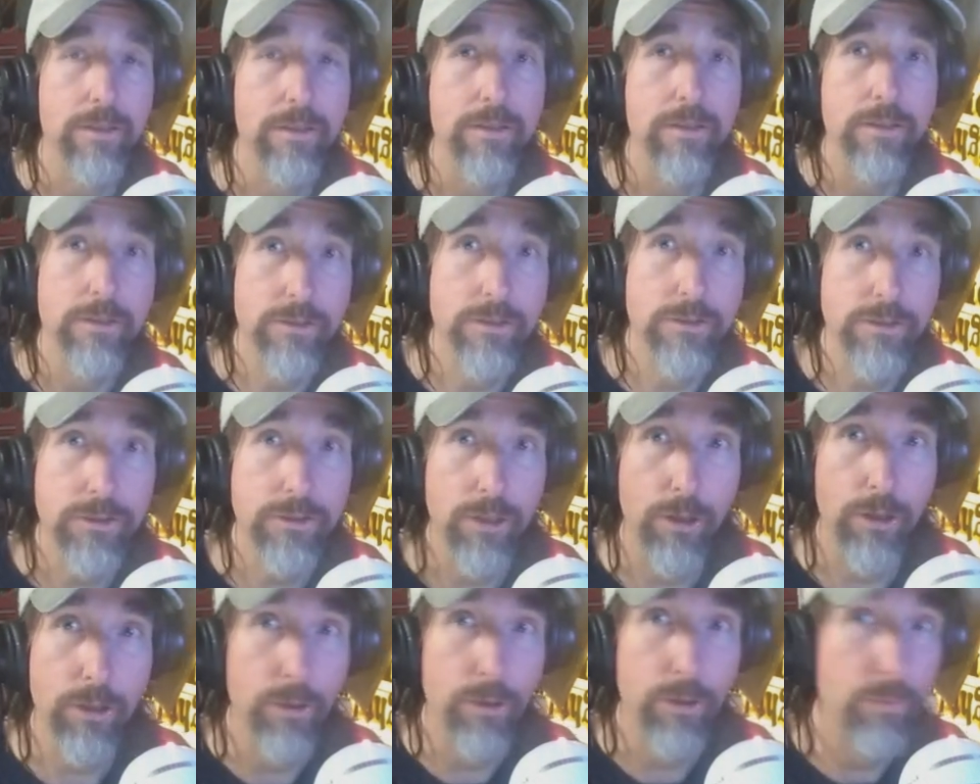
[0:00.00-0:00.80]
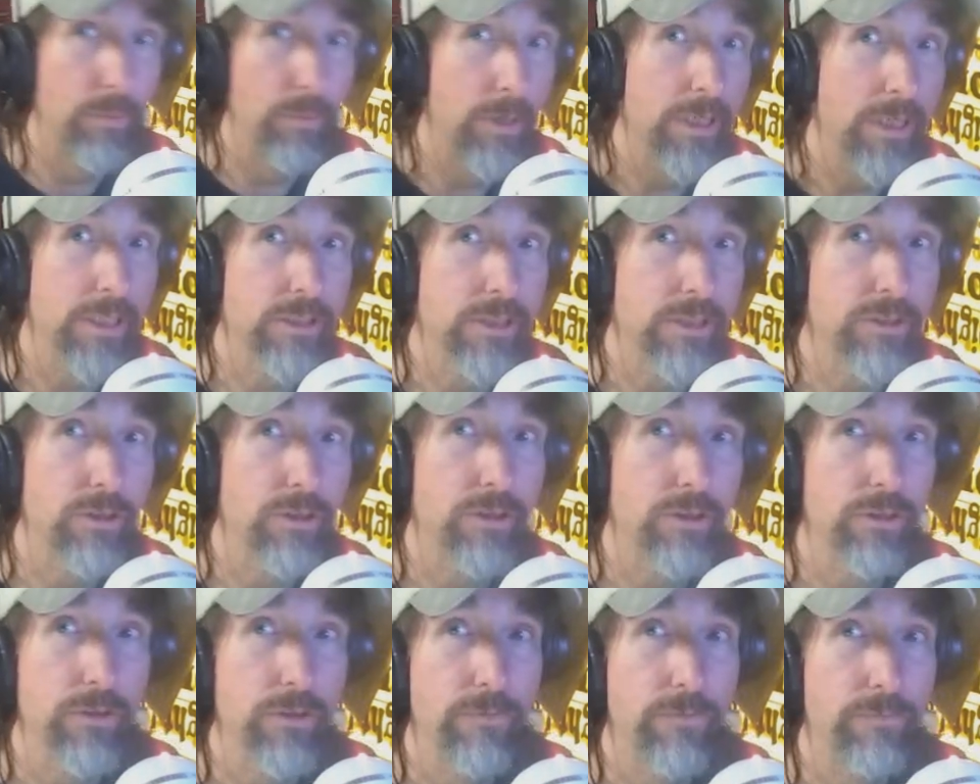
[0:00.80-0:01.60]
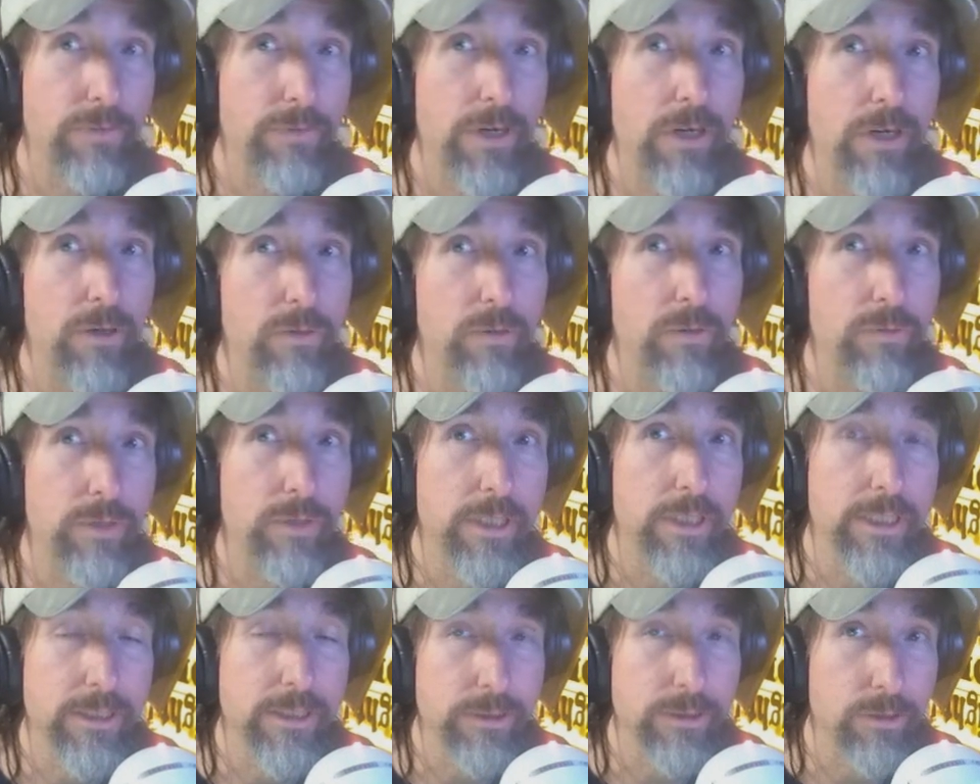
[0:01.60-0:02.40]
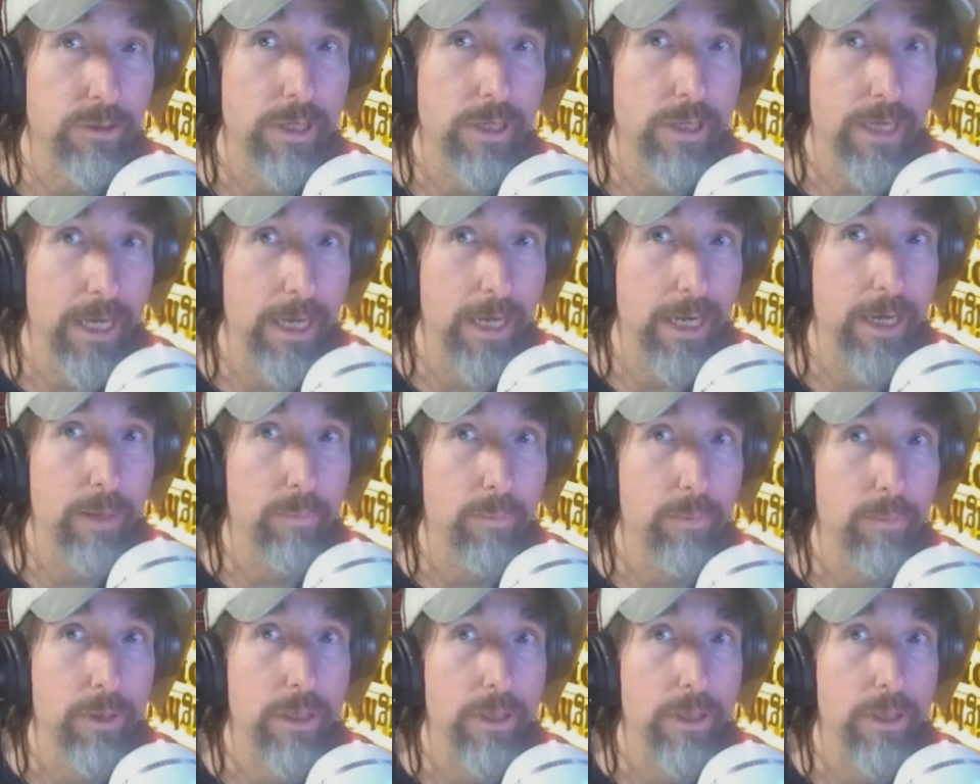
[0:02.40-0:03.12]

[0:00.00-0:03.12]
So you want to turn your phone into a camera